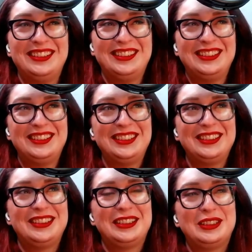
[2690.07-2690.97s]

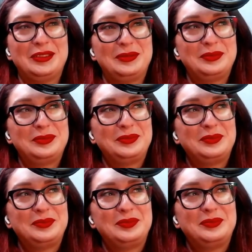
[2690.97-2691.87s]

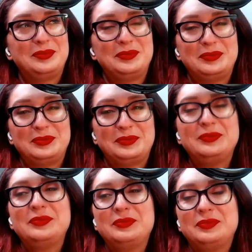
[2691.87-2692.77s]

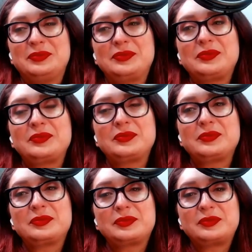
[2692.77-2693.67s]

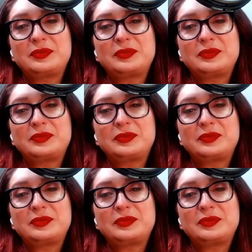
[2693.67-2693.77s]
(not speaking)